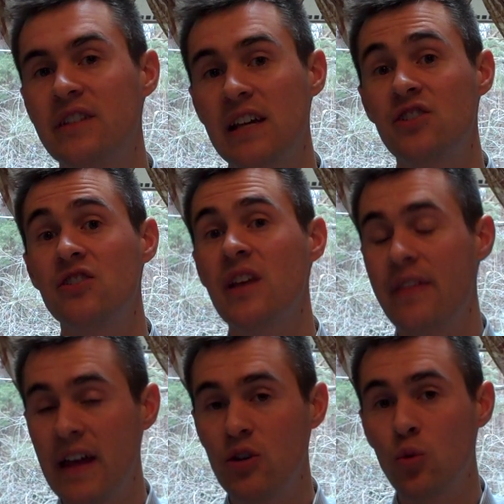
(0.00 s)
stages
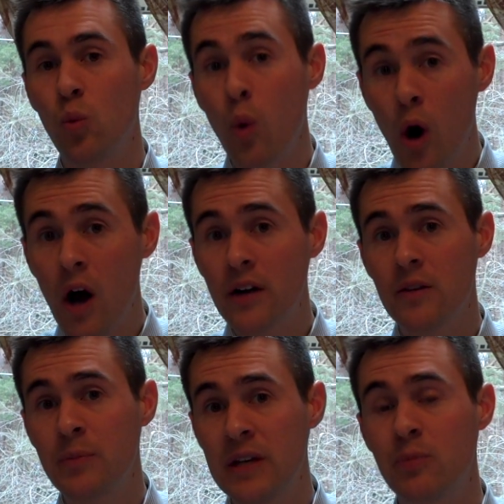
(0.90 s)
and that you walk
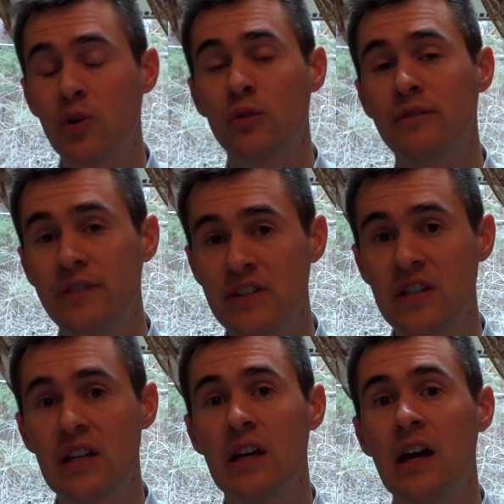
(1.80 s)
the people who
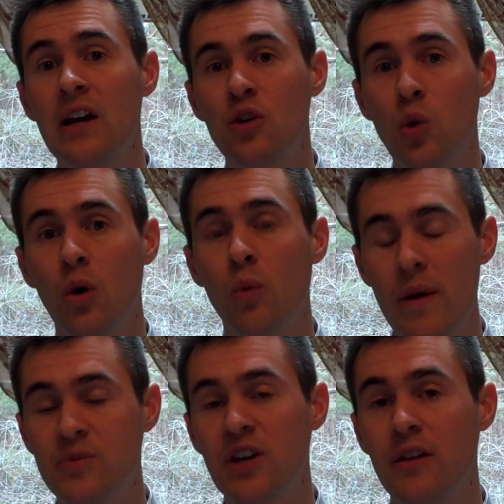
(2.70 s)
visit your
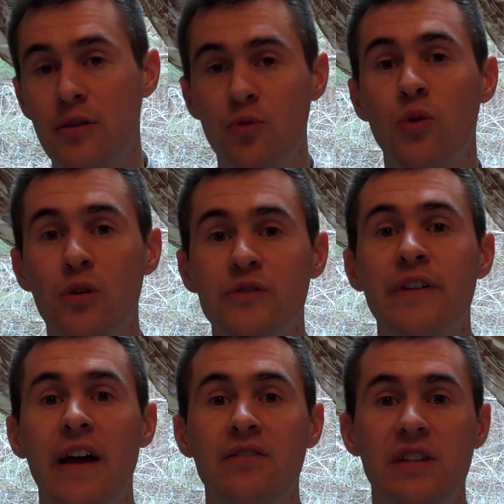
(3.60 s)
website through those
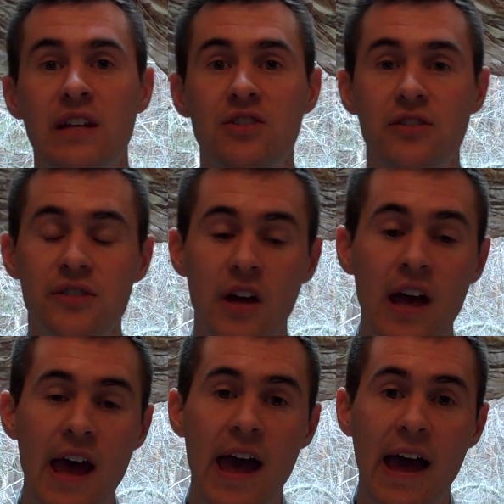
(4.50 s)
5 stages.
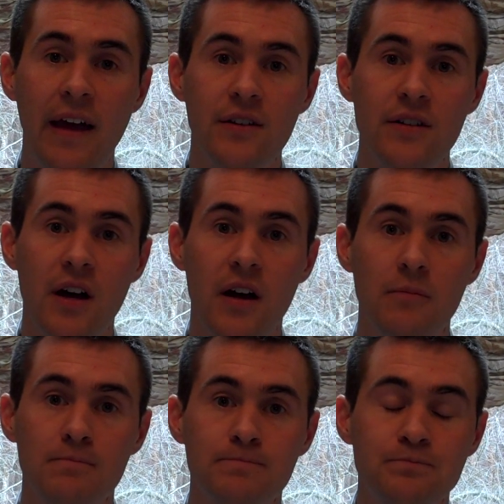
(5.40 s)
And
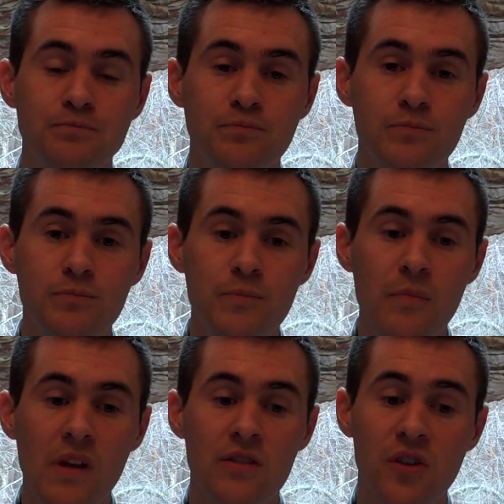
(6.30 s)

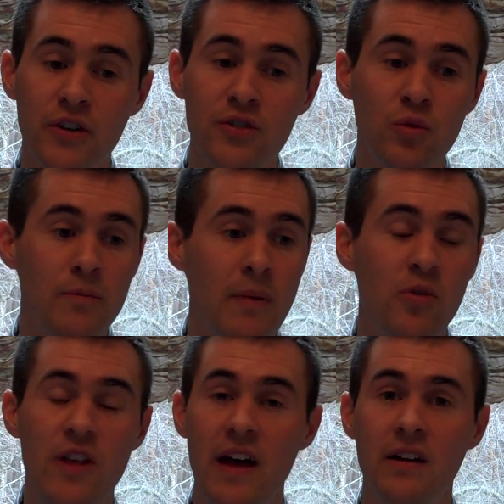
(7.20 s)
as long as you
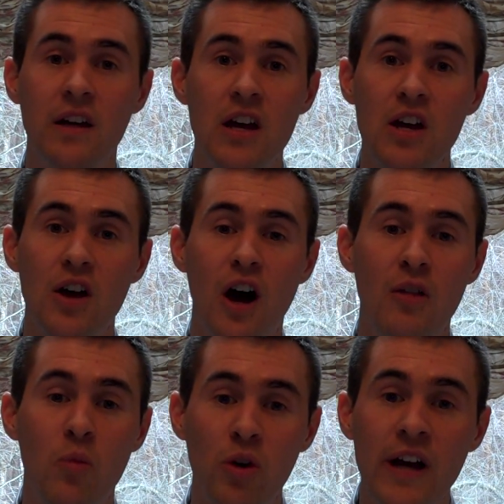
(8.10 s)
remember that
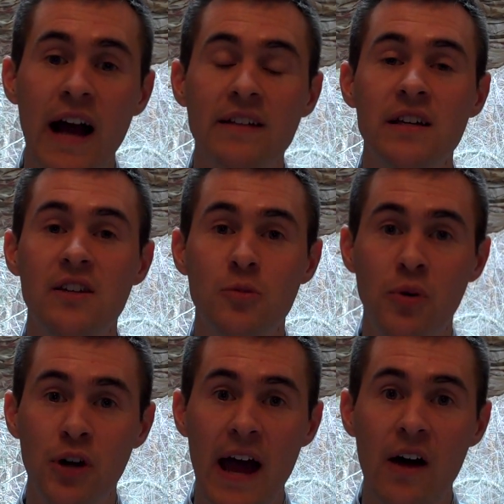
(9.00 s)
the more content you
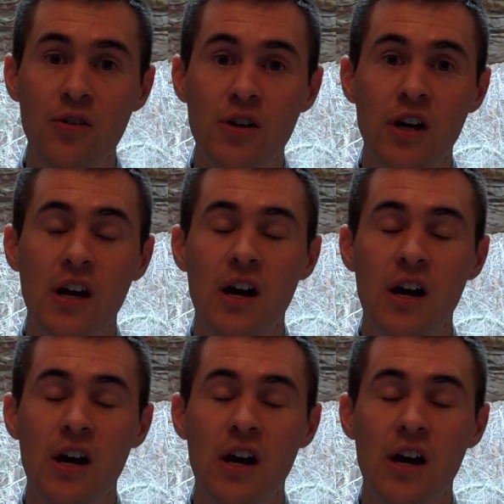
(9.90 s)
put out,